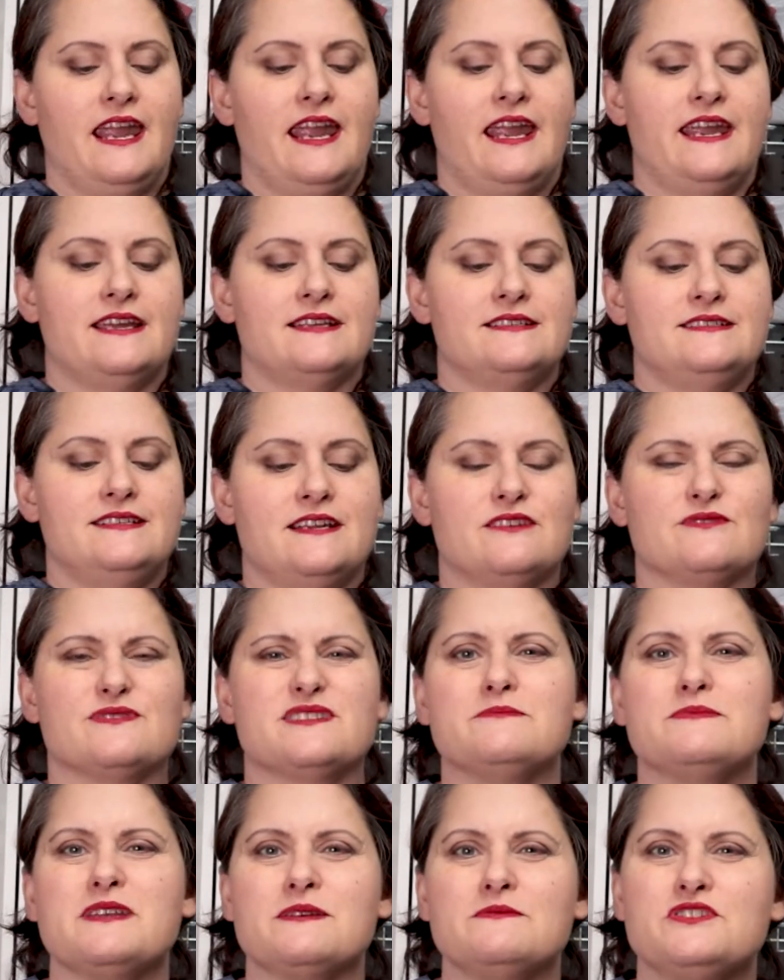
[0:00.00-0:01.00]
And you know,
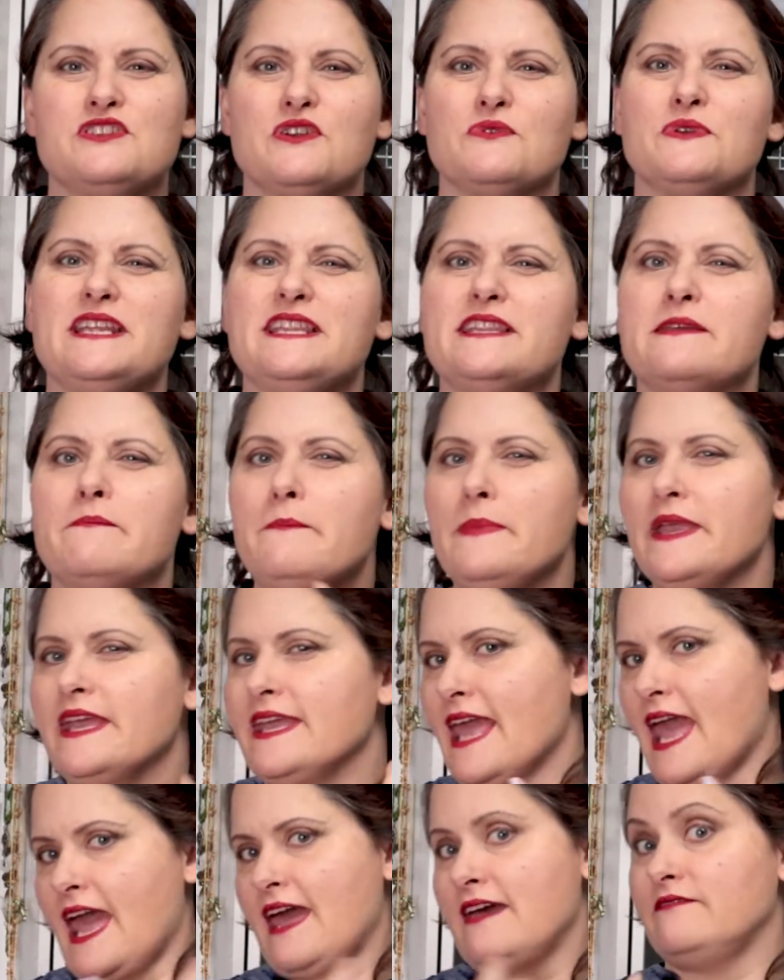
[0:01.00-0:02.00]
sometimes you don't need the
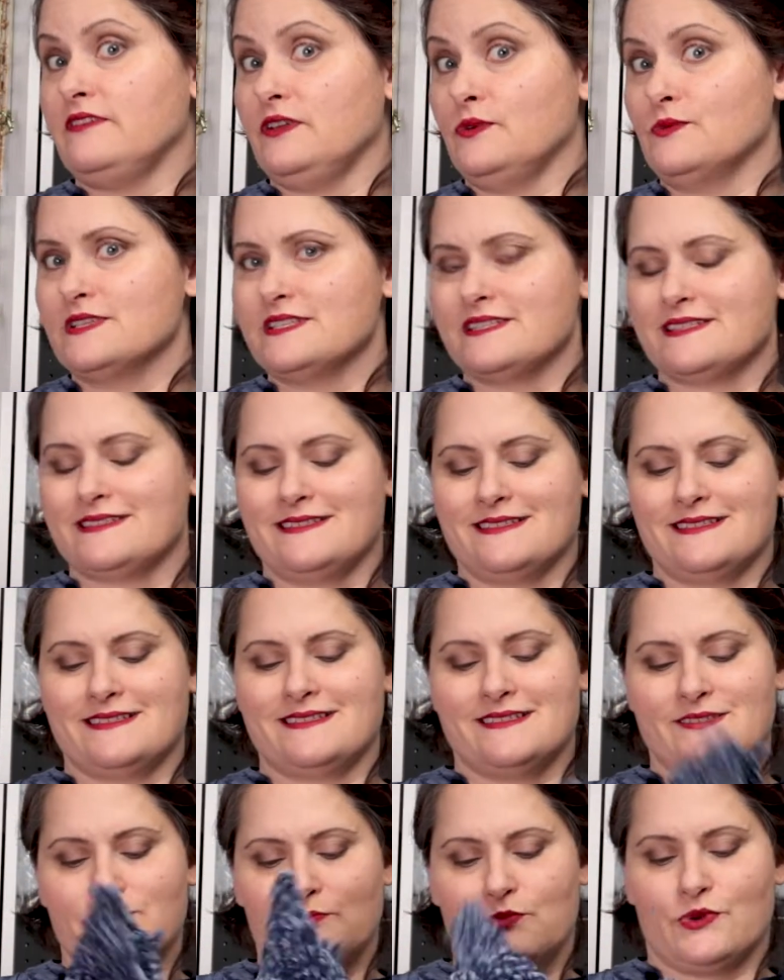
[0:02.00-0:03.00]
big heavy ones. This
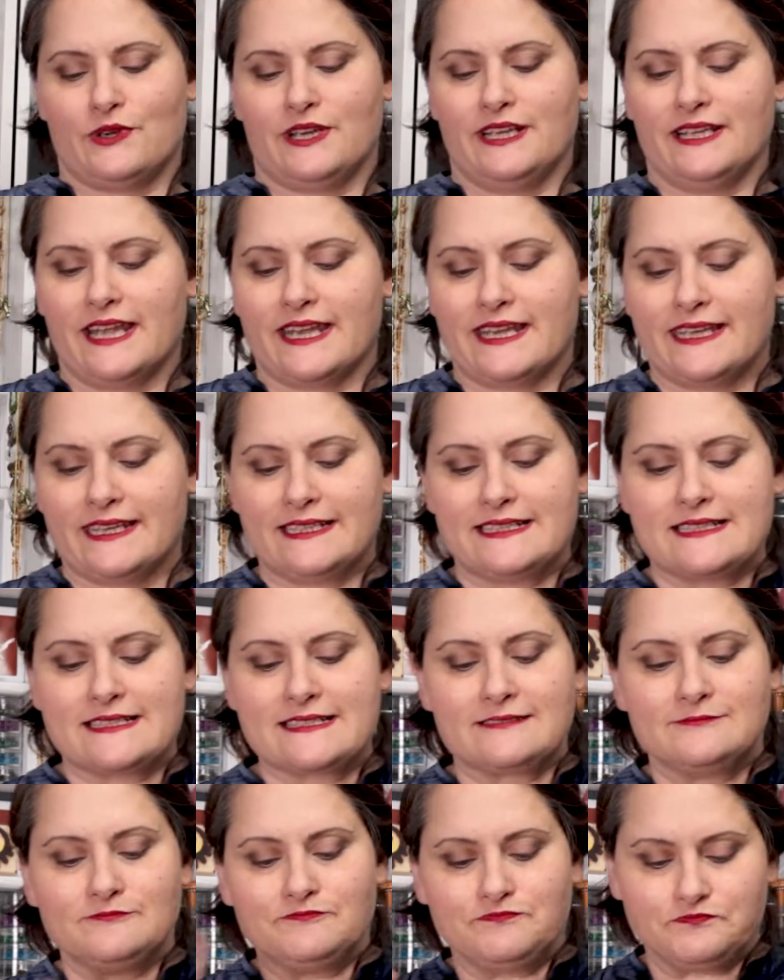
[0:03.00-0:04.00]
is pretty like it
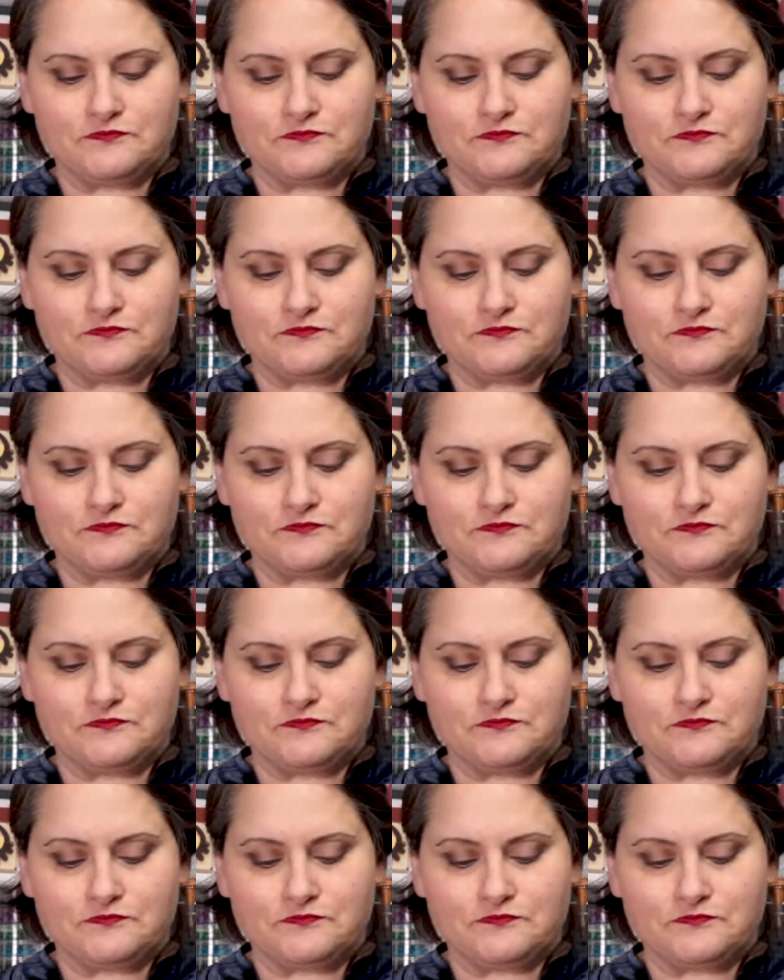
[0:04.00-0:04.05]
is.